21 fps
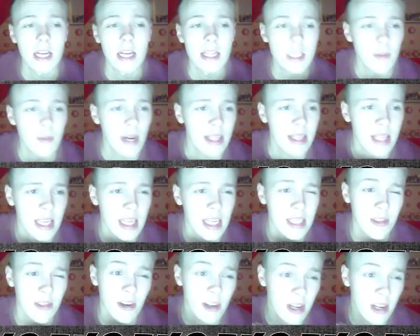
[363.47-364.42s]
That's why I
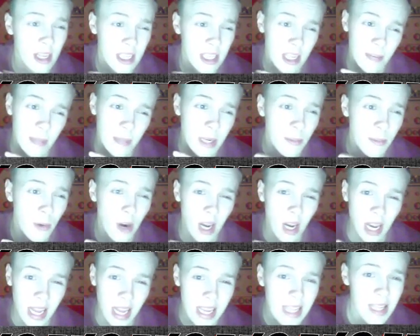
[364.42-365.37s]
think Dirty Gun is going to be the
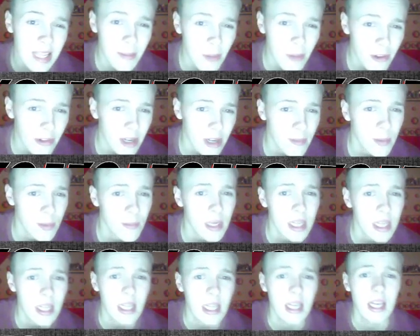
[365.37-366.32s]
more likely mob for
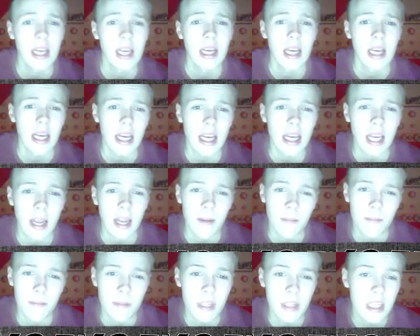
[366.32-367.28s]
him to bring.
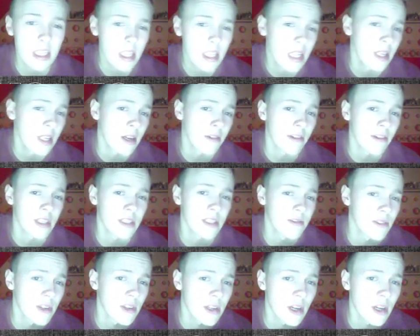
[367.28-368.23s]
And potentially an
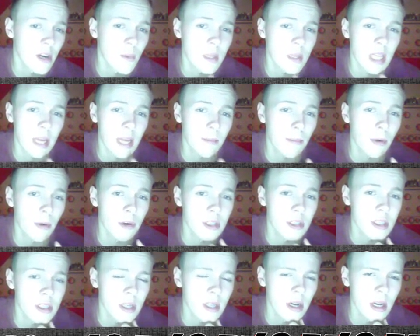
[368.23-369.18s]
offensive Dirty Gun with like
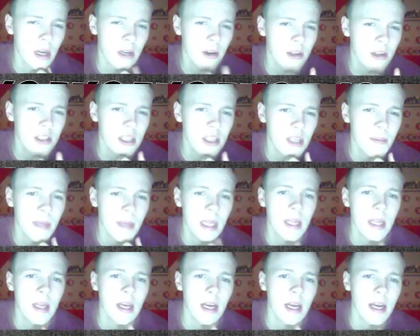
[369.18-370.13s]
Poison, Gunk Set,
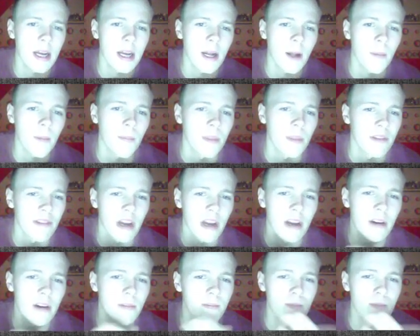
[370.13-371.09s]

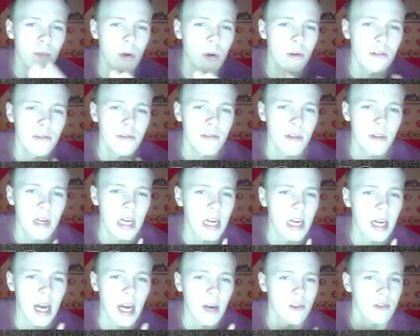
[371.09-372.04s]
Fire,
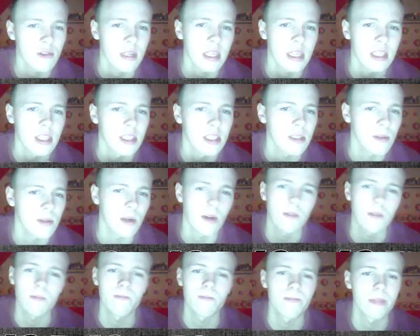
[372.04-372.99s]
Move, Outrage,
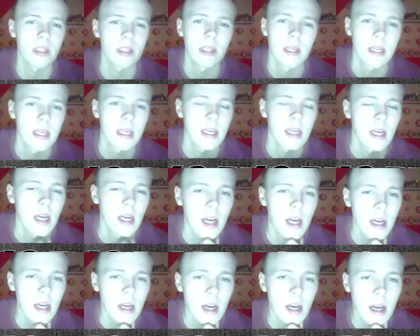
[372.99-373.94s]
you
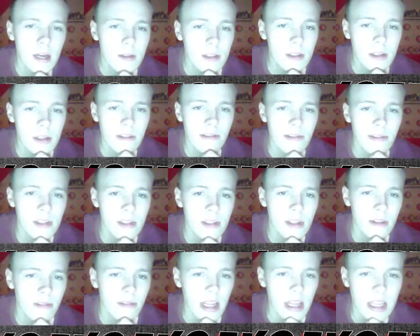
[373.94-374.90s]
know,
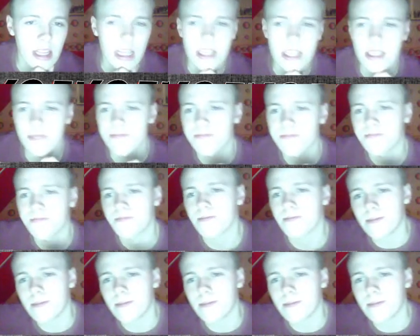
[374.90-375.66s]
stuff like that.